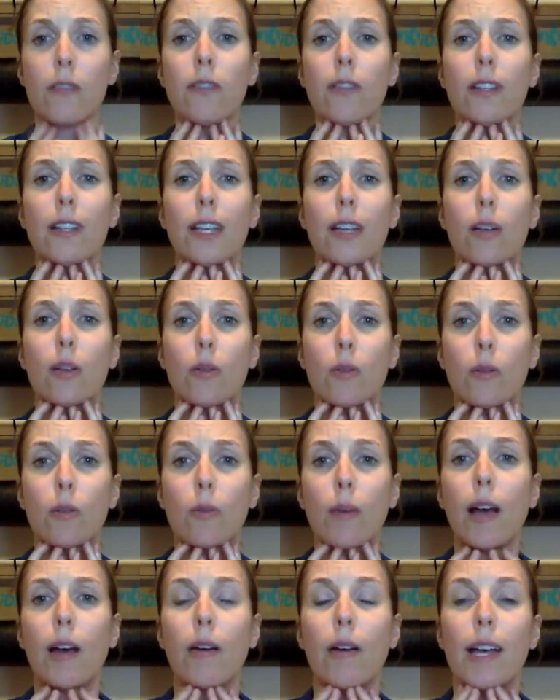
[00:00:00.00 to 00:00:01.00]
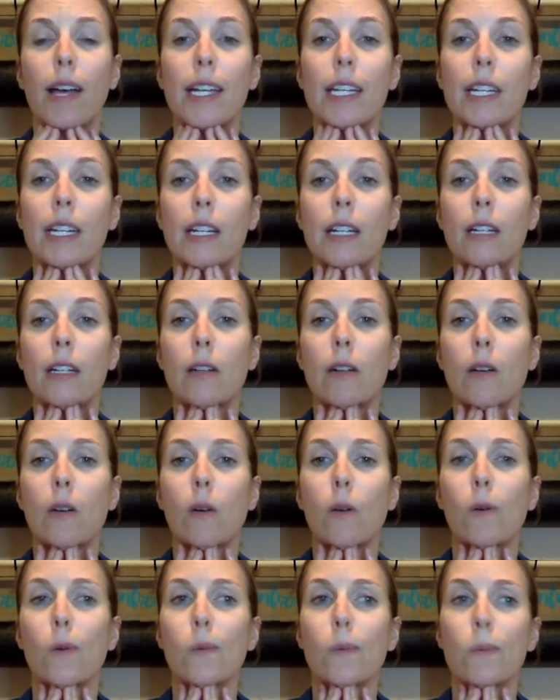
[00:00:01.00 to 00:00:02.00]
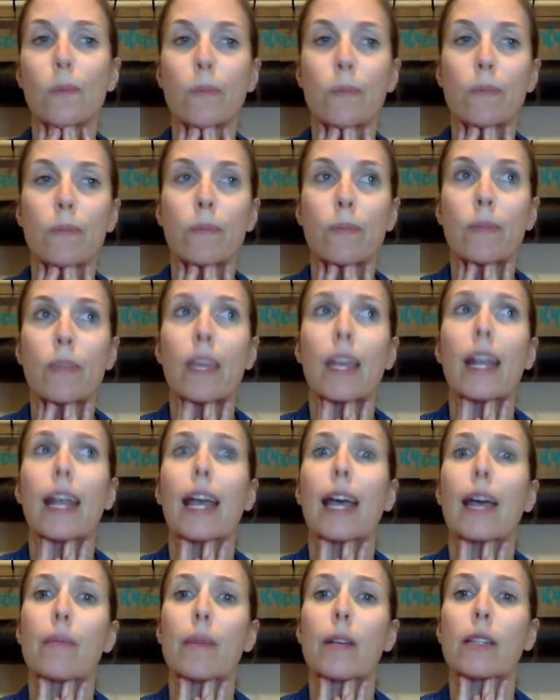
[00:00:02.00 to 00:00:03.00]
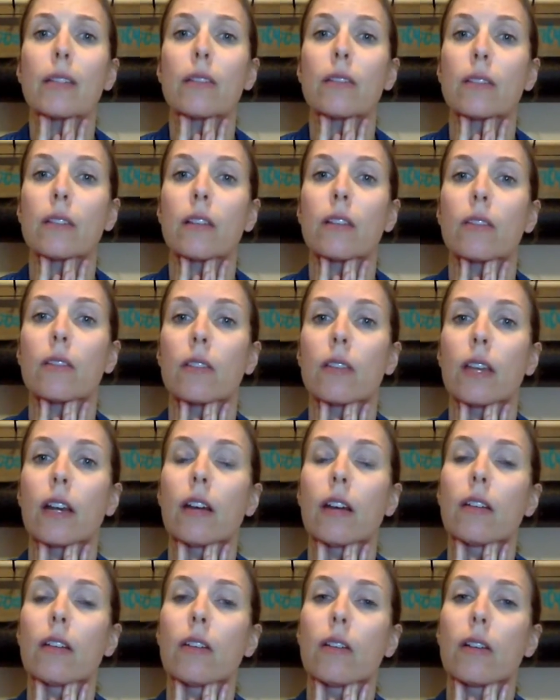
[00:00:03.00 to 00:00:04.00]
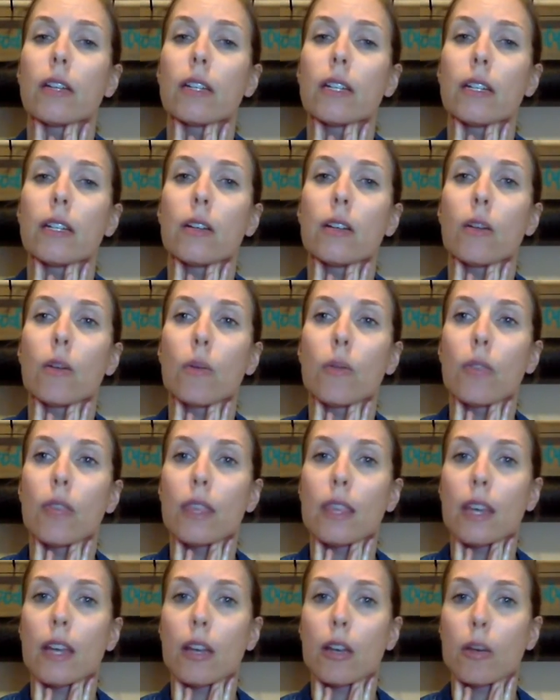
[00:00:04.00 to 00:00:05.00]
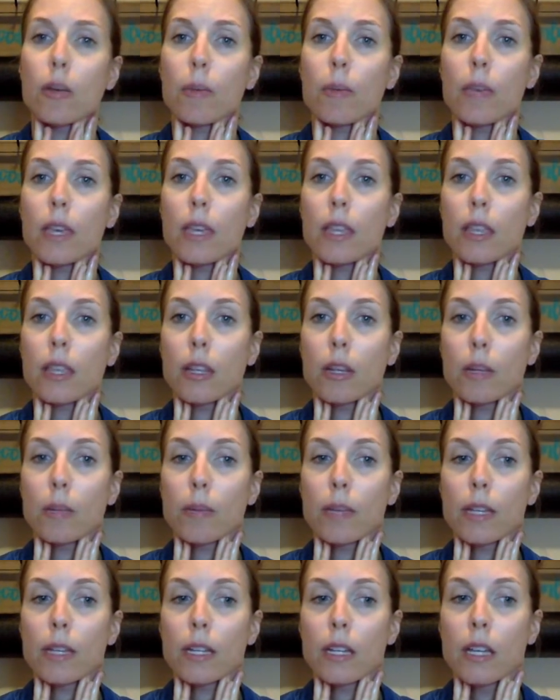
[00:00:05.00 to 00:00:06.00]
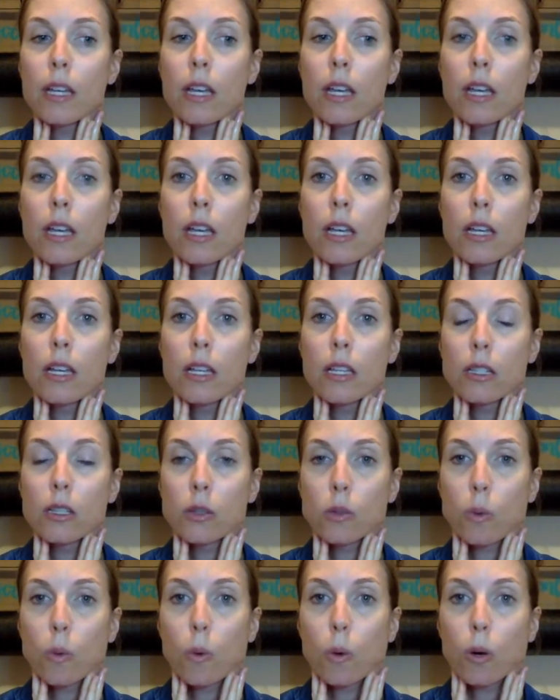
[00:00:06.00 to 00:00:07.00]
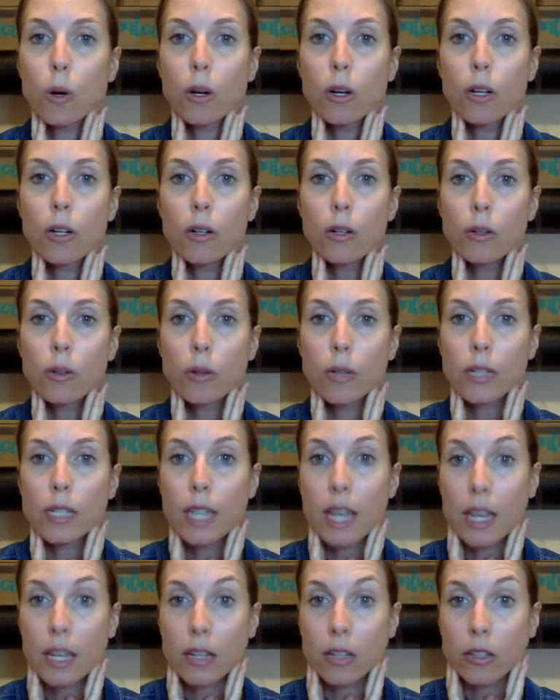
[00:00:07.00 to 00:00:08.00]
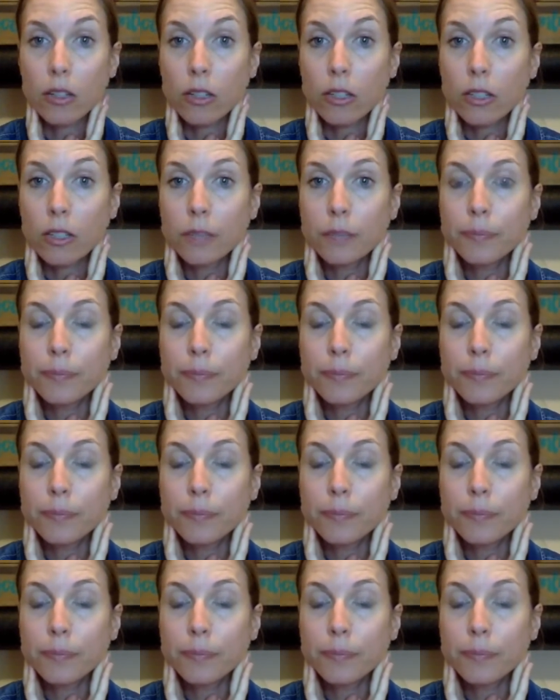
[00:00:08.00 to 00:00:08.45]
feel like, oh wow, I didn't know that I had muscles under there, or I didn't know that that could be a little bit sore or tender.